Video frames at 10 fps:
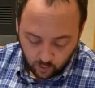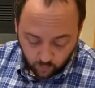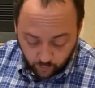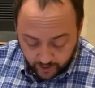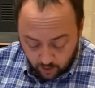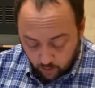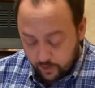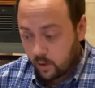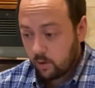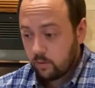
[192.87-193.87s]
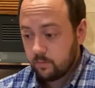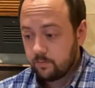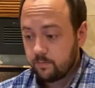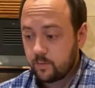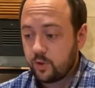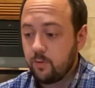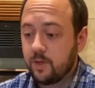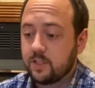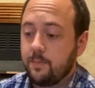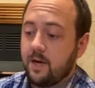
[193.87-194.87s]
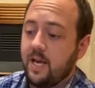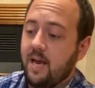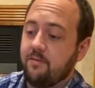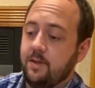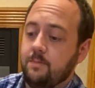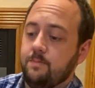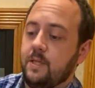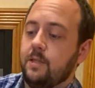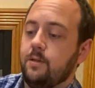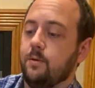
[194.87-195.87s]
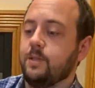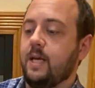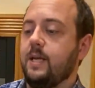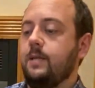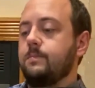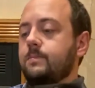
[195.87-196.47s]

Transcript: We don't know too much about heaven, he told Annie.